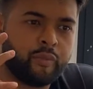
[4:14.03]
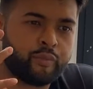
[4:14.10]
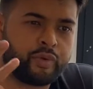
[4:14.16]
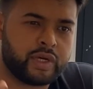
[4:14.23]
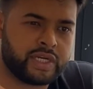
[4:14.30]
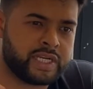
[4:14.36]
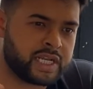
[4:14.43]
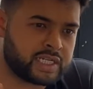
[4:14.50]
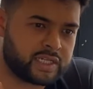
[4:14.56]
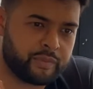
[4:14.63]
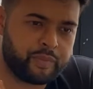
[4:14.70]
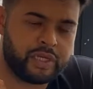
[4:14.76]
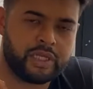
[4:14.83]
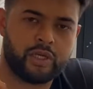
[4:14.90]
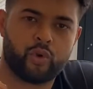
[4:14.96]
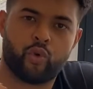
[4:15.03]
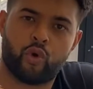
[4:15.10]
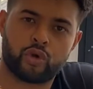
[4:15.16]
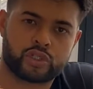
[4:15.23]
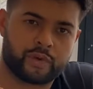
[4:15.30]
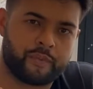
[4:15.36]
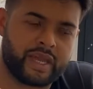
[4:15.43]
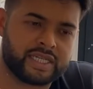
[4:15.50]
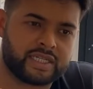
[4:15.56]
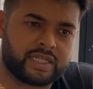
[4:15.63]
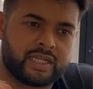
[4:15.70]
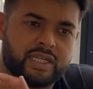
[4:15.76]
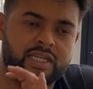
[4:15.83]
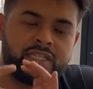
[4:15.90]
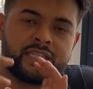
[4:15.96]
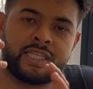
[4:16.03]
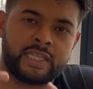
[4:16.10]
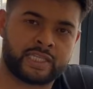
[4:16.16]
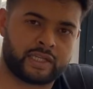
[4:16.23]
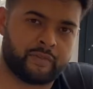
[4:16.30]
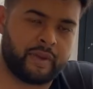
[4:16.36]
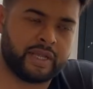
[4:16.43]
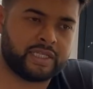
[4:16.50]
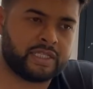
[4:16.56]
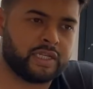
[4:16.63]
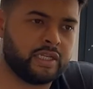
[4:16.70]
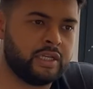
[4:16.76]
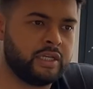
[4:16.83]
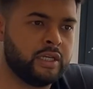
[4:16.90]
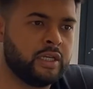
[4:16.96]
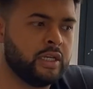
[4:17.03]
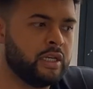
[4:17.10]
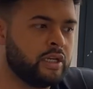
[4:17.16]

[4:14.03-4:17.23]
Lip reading: predictably, automatically, systematically.